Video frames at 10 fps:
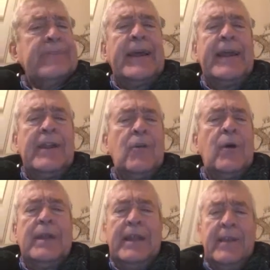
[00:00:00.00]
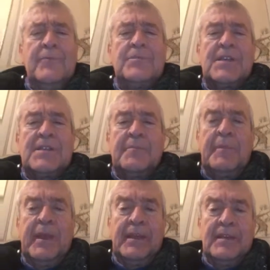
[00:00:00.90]
I had no idea he was such a
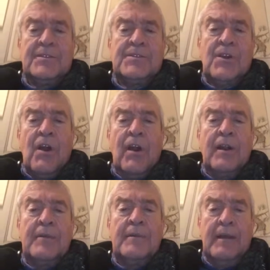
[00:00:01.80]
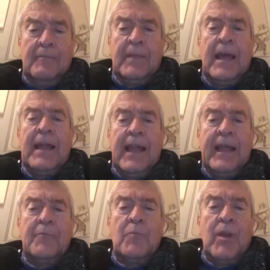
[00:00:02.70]
big star. I'm kind of
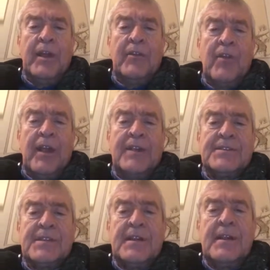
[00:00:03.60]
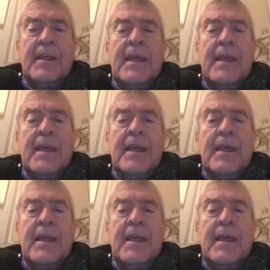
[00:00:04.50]
liking Bryan Cranston.